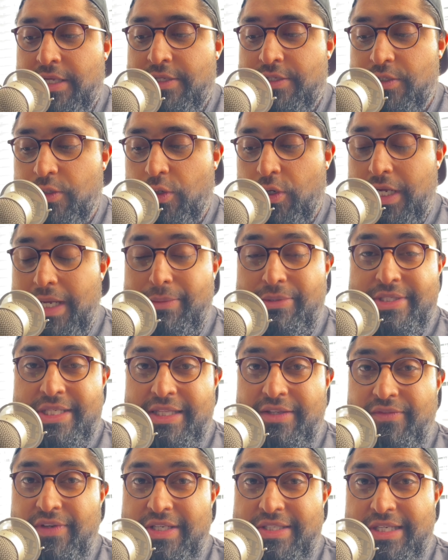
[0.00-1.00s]
So able to
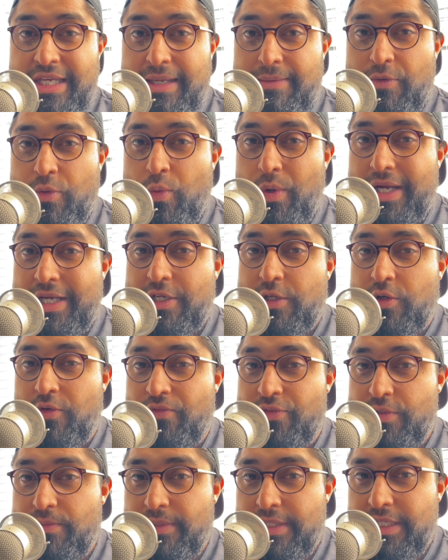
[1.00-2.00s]
take the first game quite
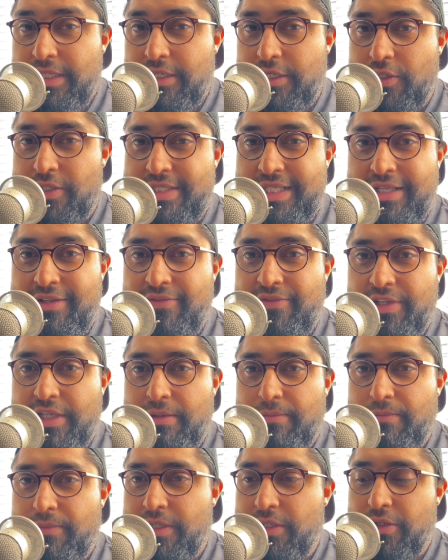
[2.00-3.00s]
comfortably.
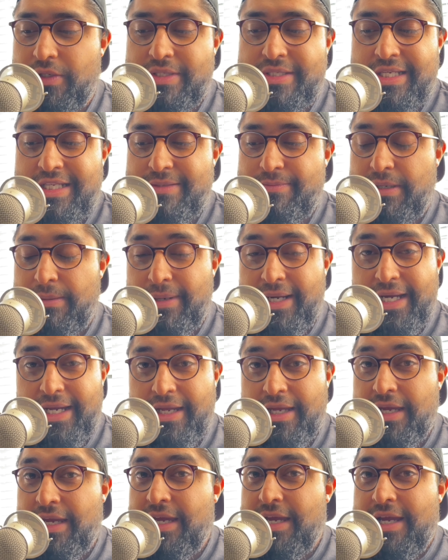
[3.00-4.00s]
Talonflame says bye bye.